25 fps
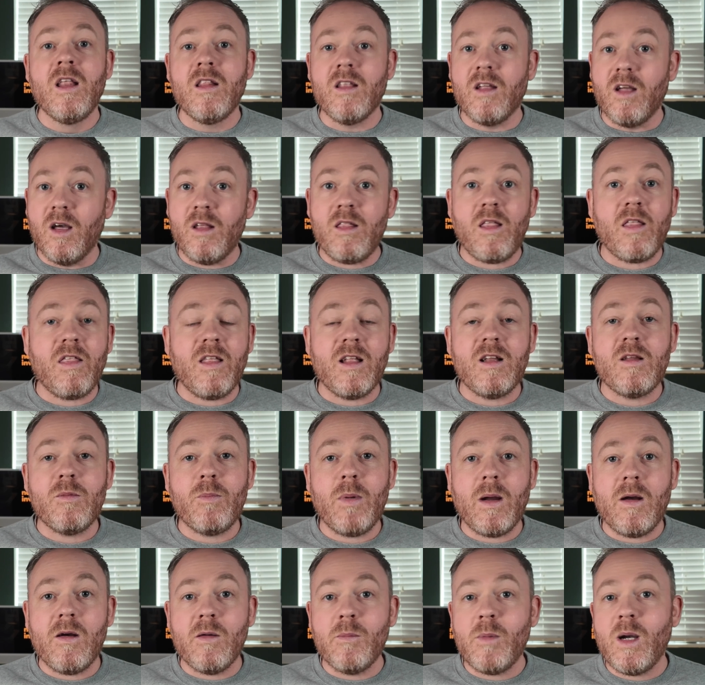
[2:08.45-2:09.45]
The other thing to
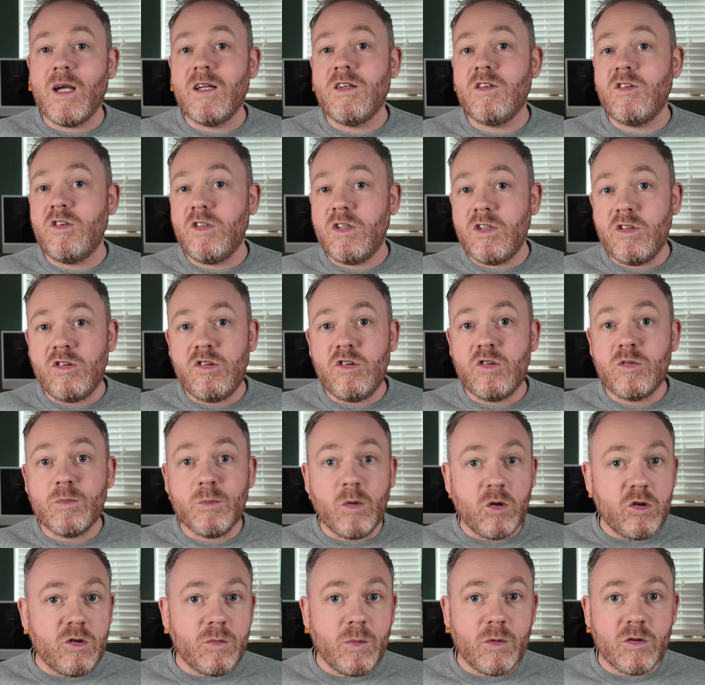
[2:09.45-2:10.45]
bear in mind is you can choose
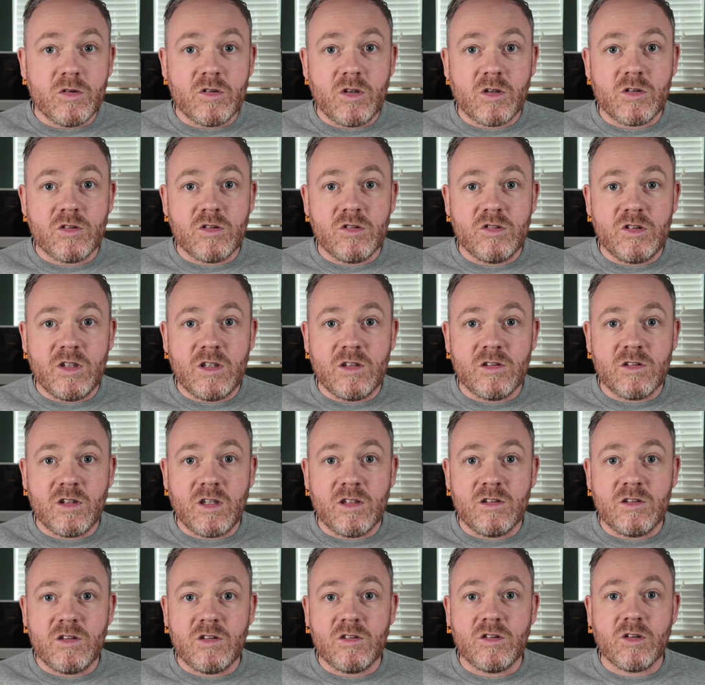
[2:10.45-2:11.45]
multiple stocks and shares
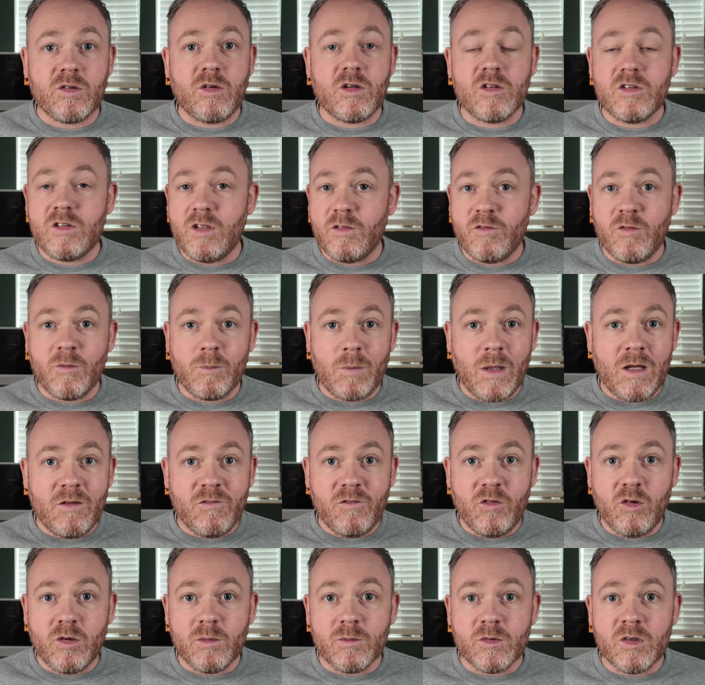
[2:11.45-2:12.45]
ISAs across different
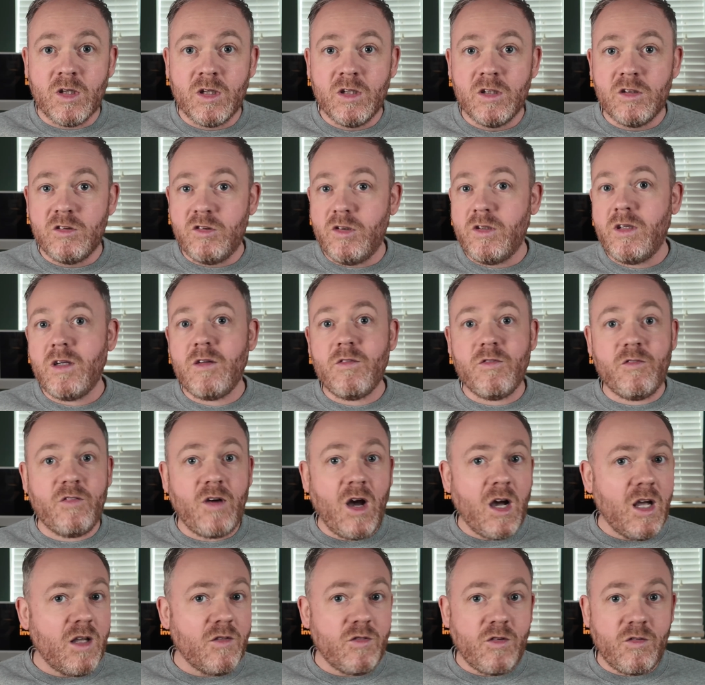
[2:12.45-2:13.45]
platforms. So you could have
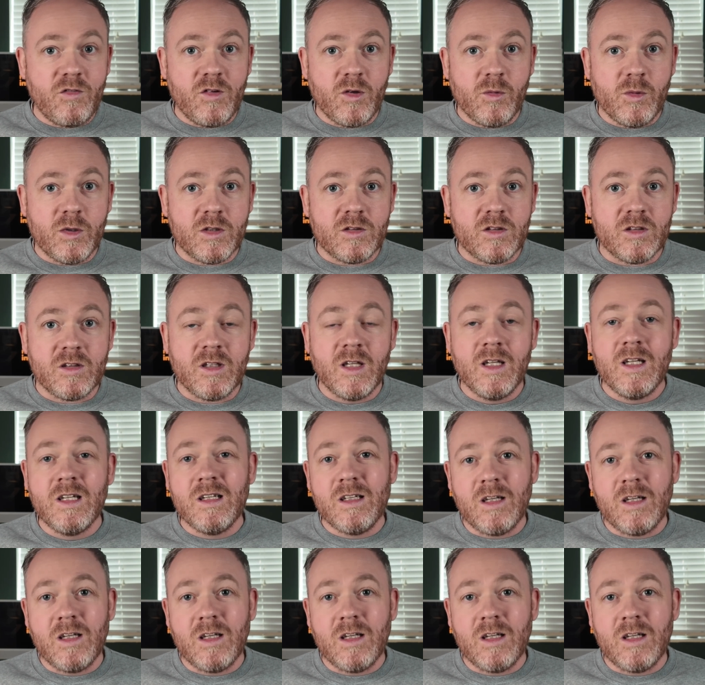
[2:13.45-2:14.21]
5 if you wanted.